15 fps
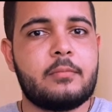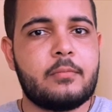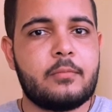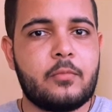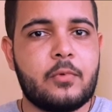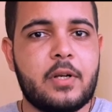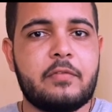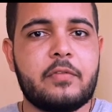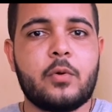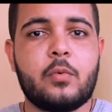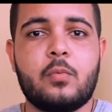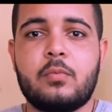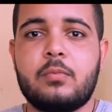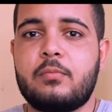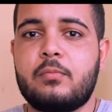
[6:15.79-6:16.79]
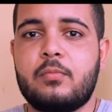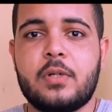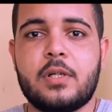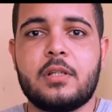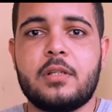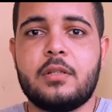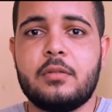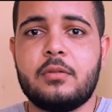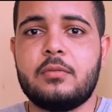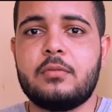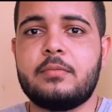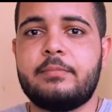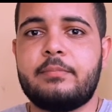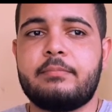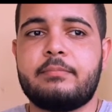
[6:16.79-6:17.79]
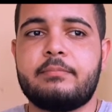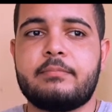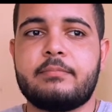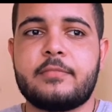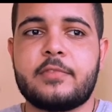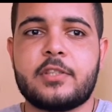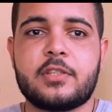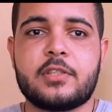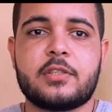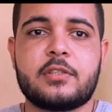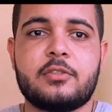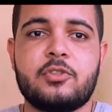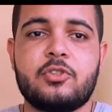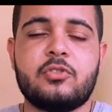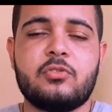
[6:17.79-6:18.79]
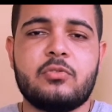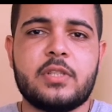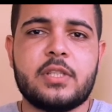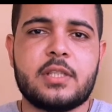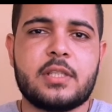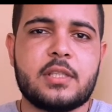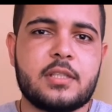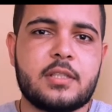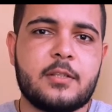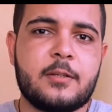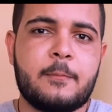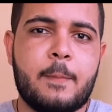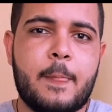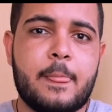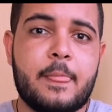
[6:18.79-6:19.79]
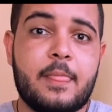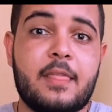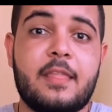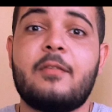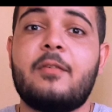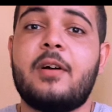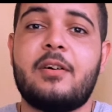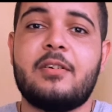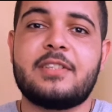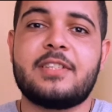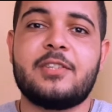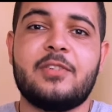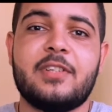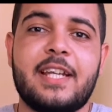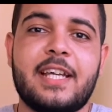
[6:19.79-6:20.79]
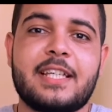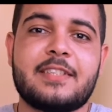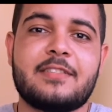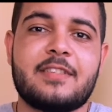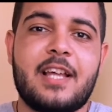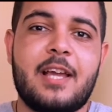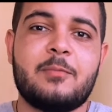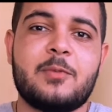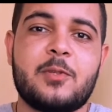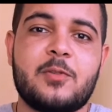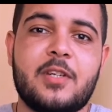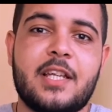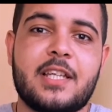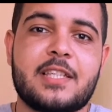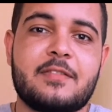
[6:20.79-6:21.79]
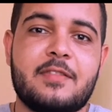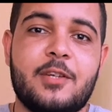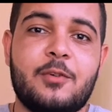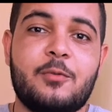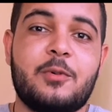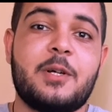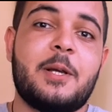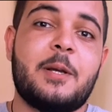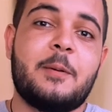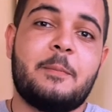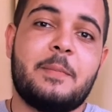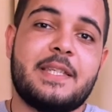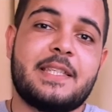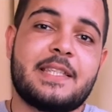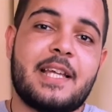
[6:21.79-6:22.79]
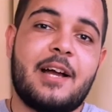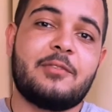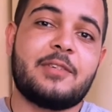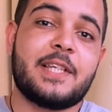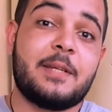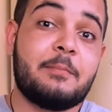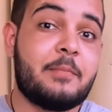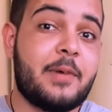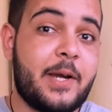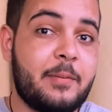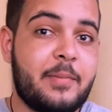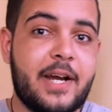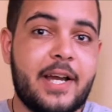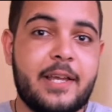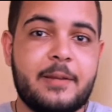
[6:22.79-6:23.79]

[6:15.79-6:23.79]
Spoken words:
whatever you want to do, just do it. Well, I'll see you the next time, see you in the next video. Peace out and bye bye.